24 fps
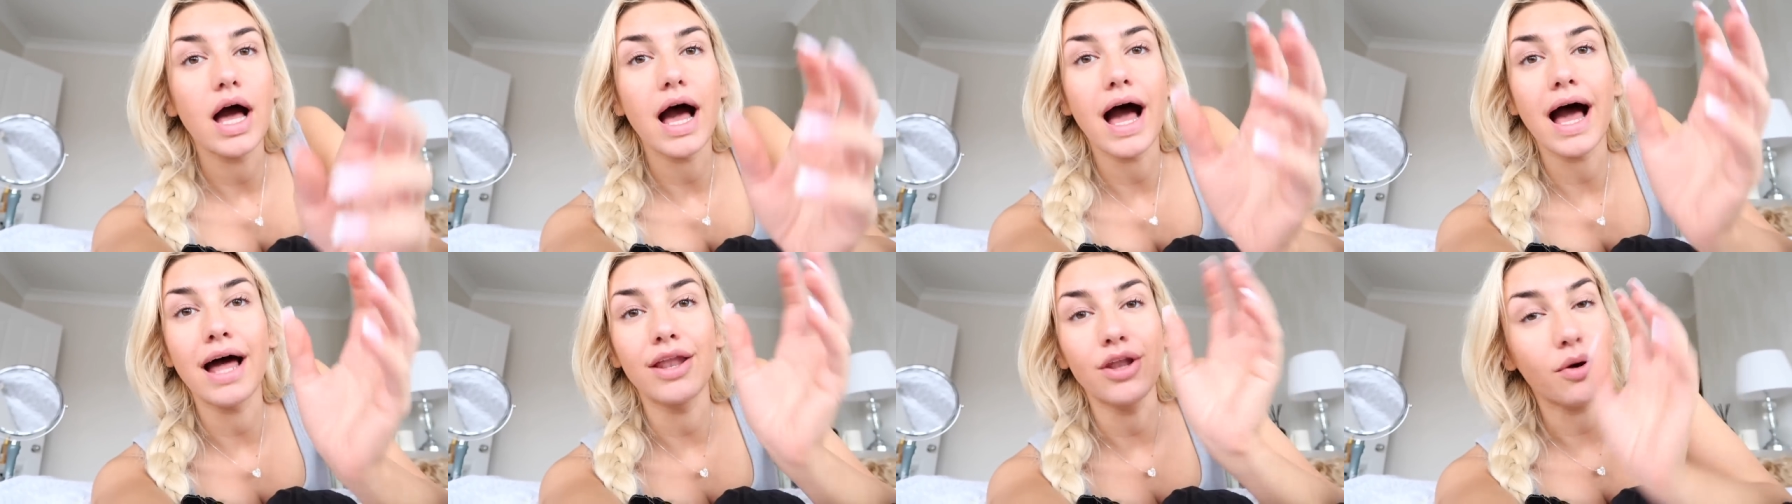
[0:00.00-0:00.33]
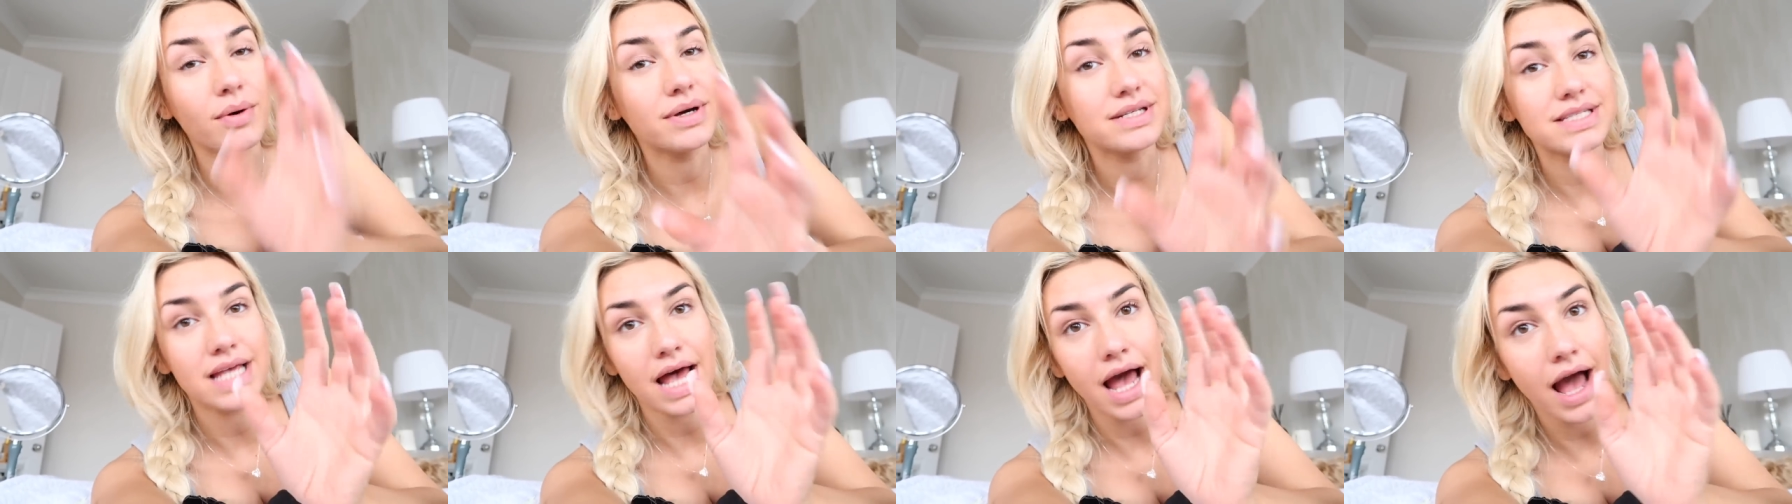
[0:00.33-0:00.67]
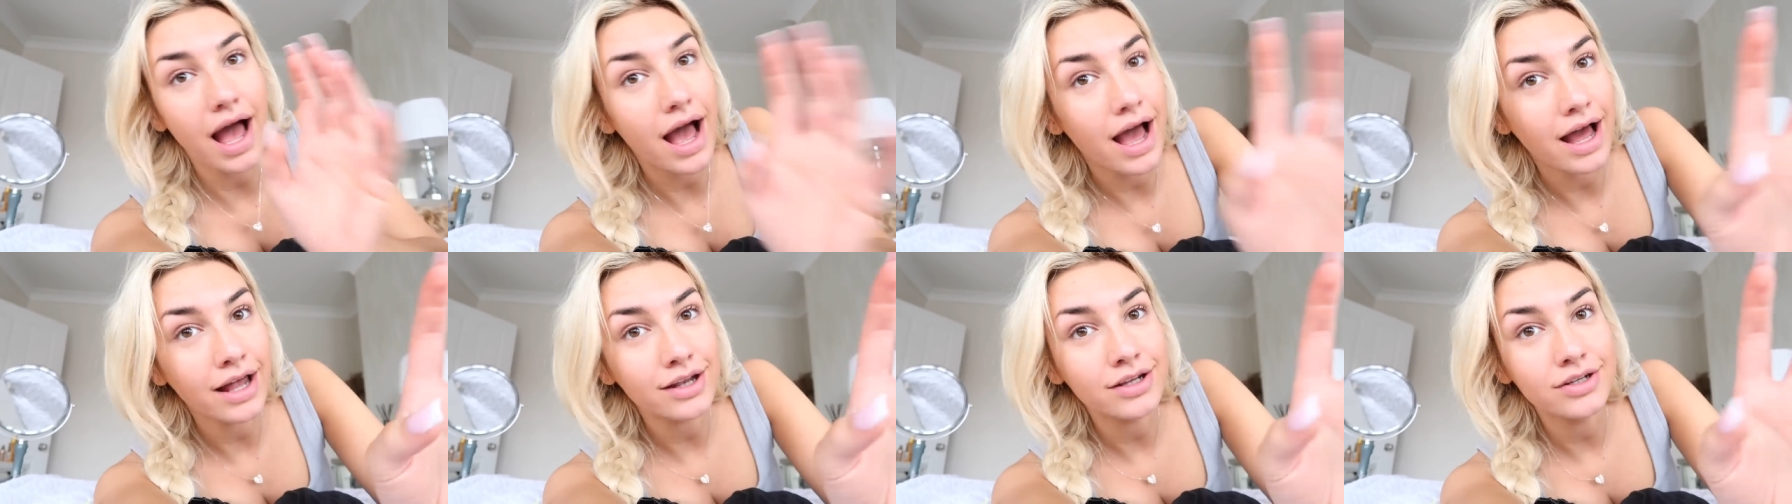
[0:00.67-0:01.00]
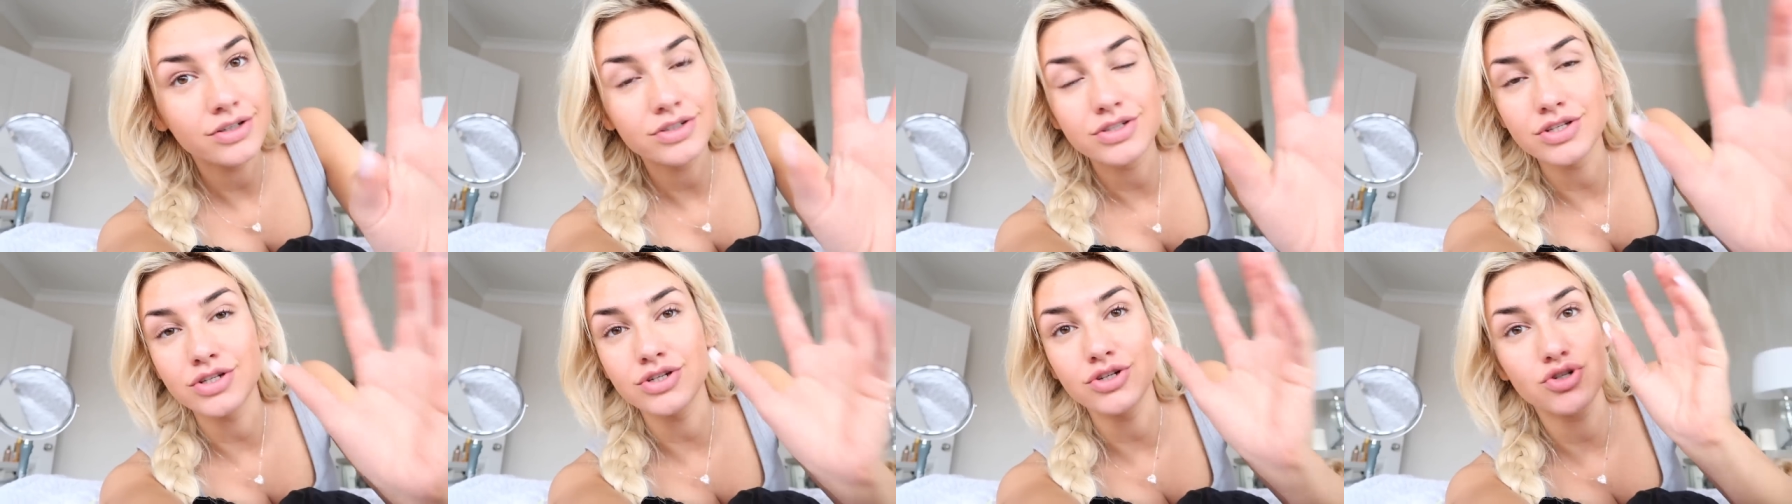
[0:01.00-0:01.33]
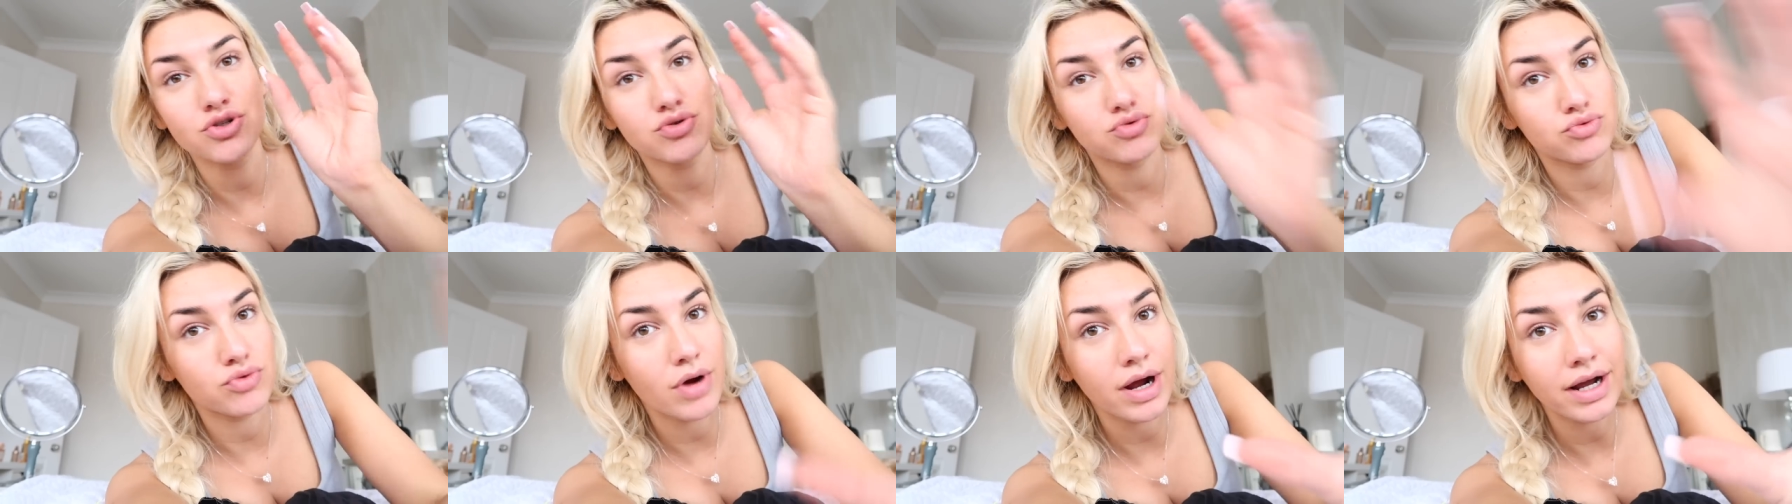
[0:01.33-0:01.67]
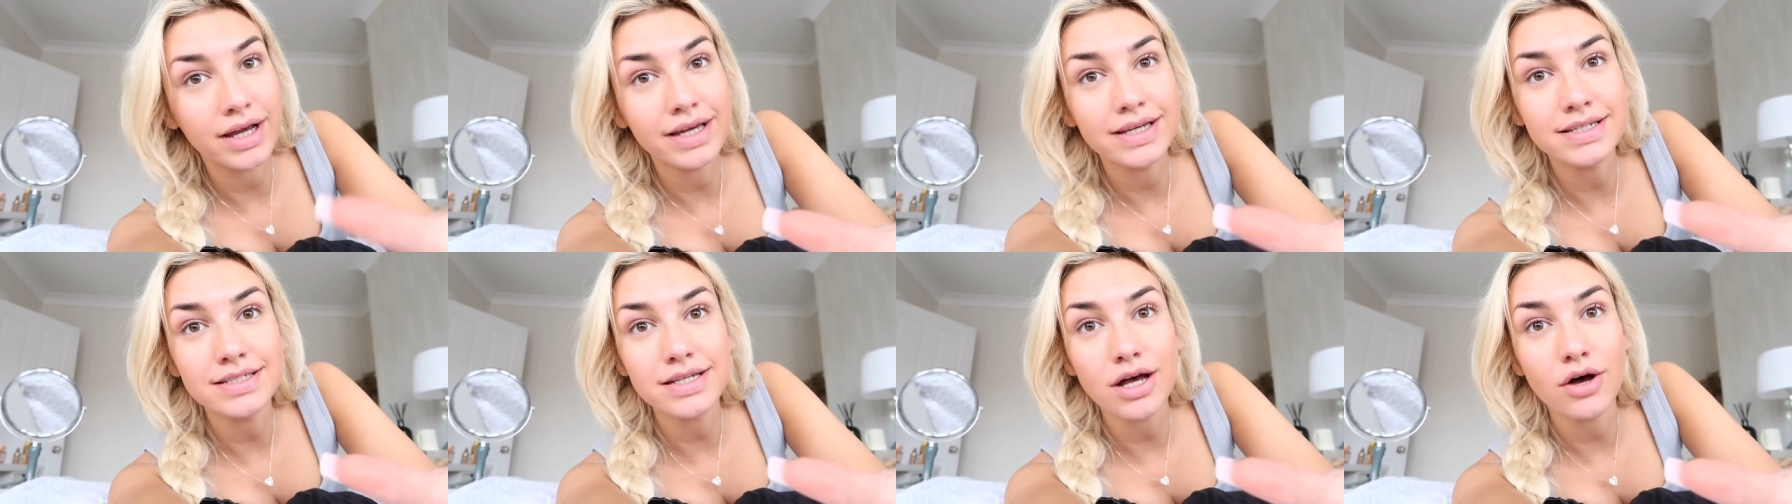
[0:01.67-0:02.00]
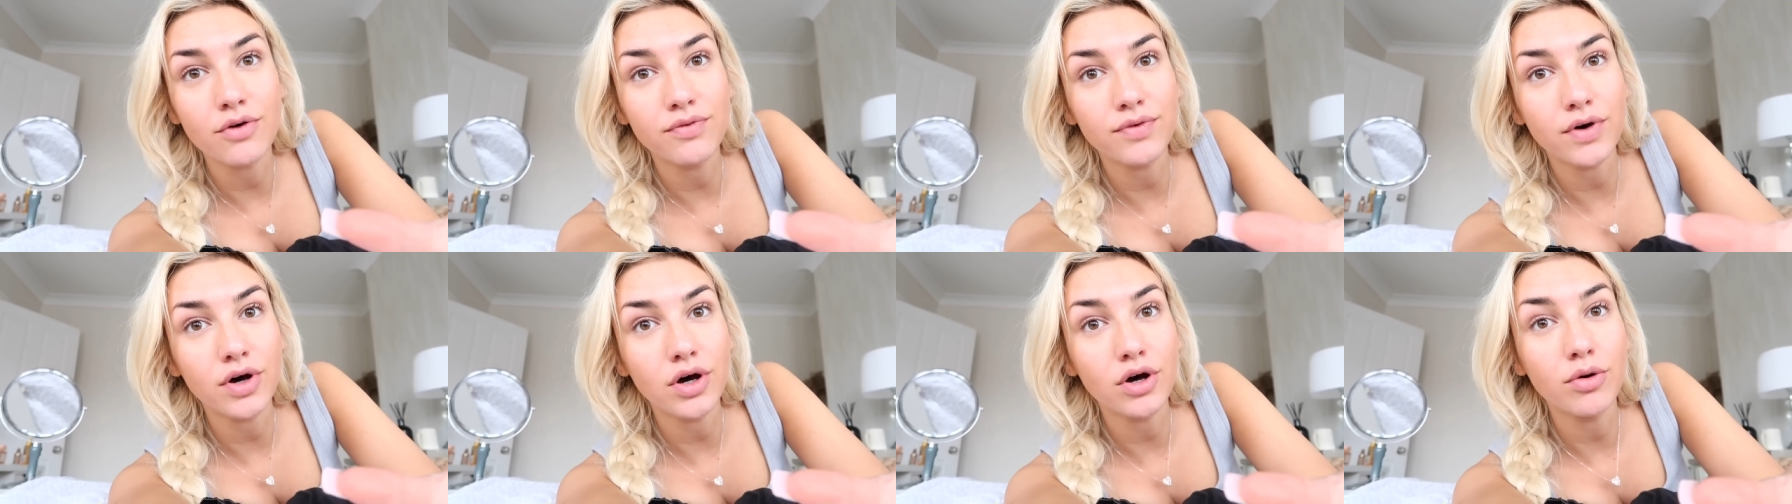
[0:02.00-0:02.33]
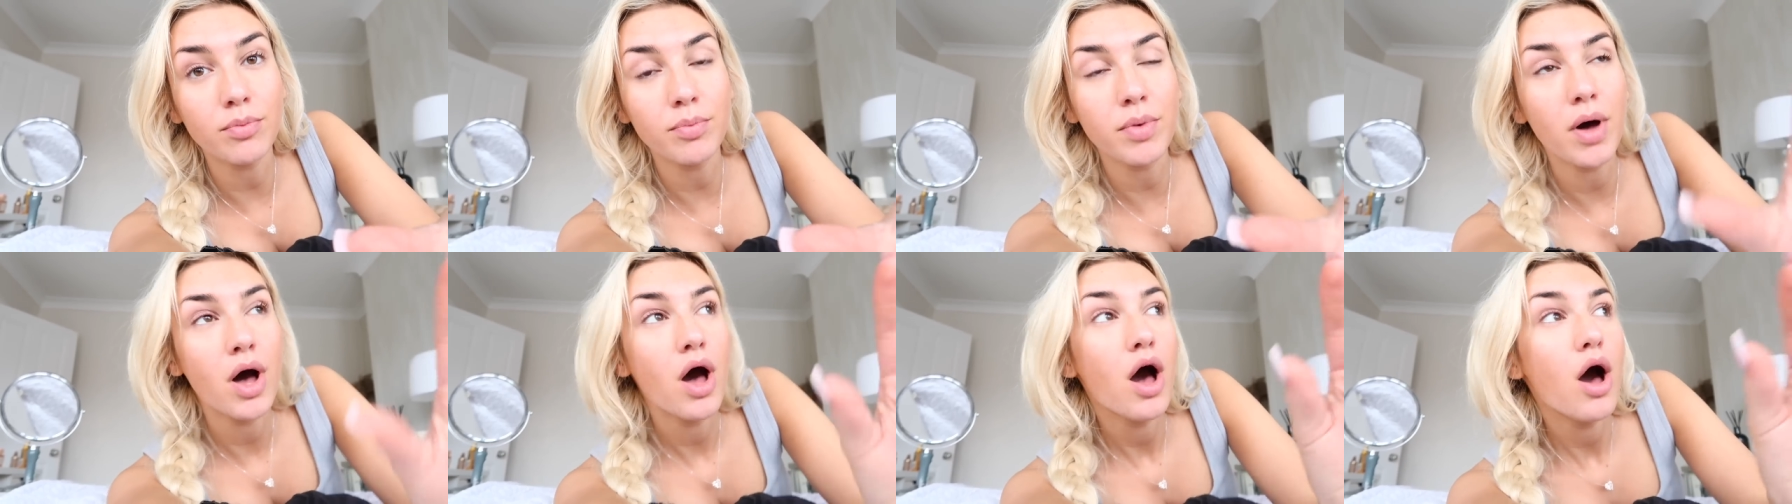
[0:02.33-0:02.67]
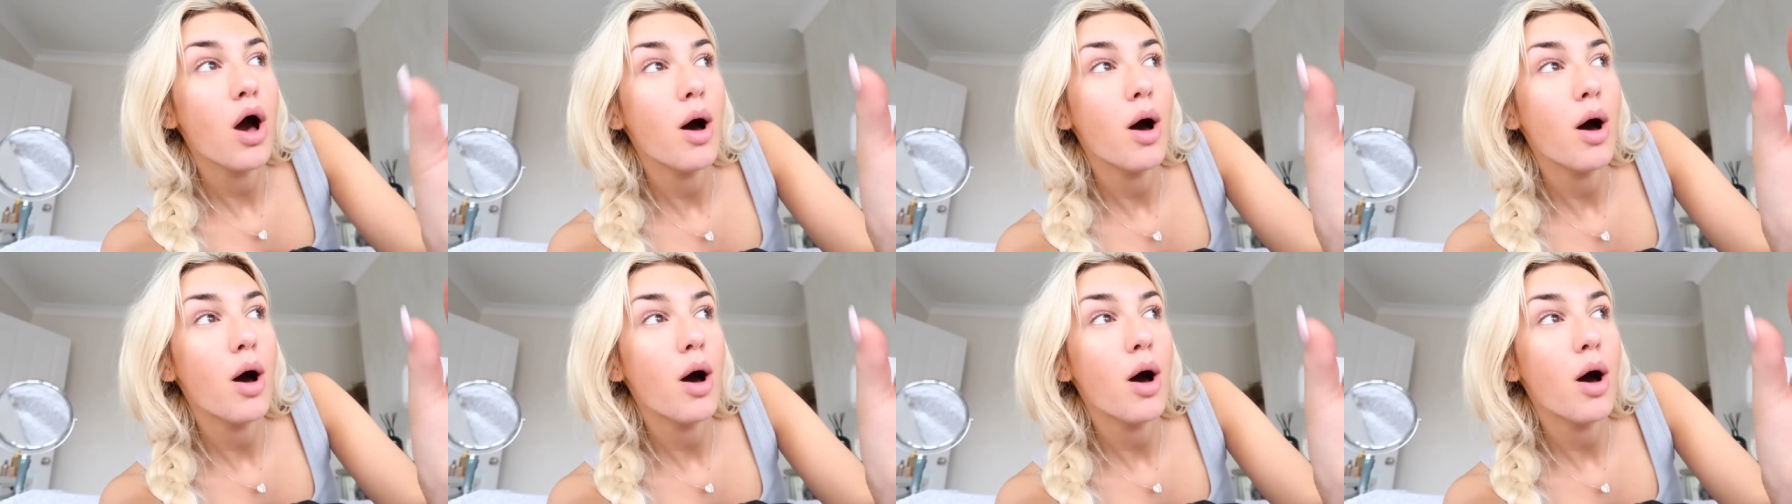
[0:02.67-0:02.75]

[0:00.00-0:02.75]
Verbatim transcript: I know it's hard to just drag yourself up,